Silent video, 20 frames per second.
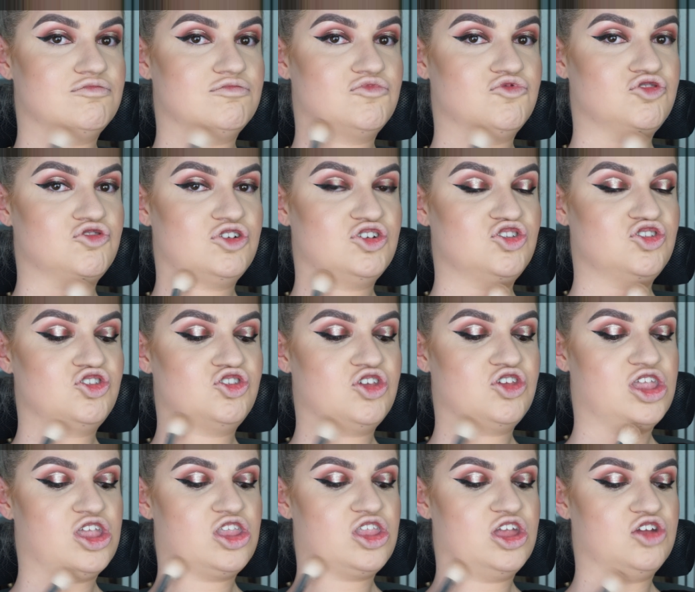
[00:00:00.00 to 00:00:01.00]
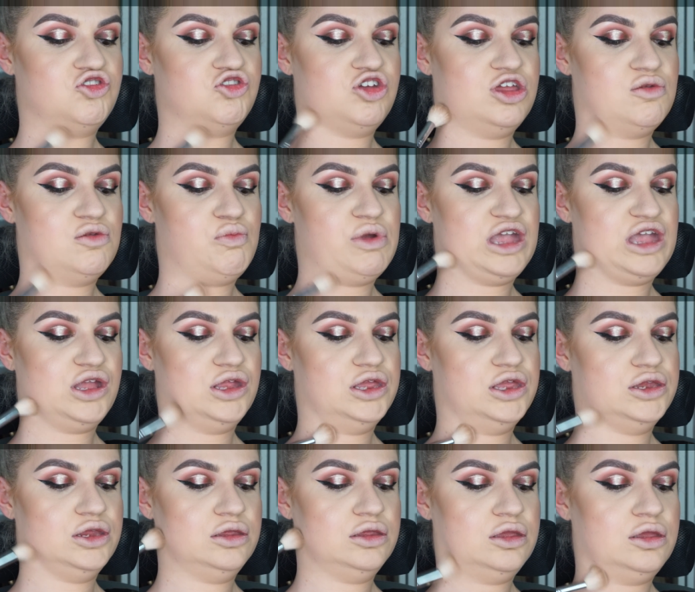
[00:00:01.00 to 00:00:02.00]
Try and sink that chin back a
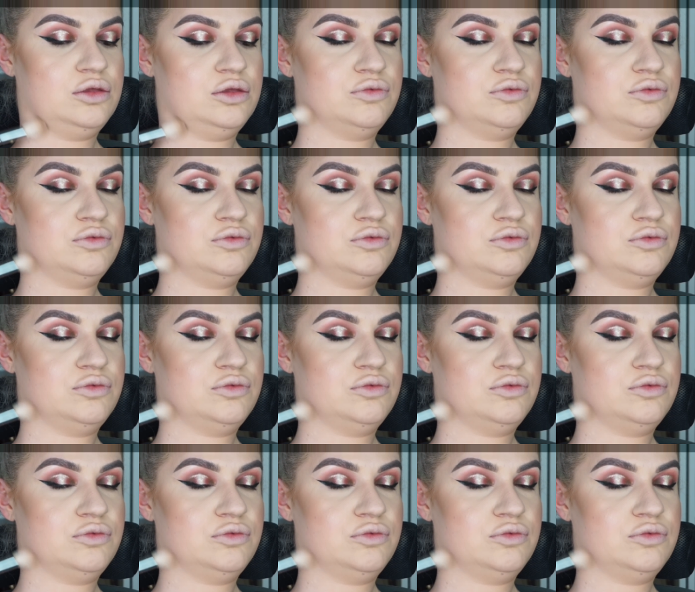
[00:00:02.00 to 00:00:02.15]
little.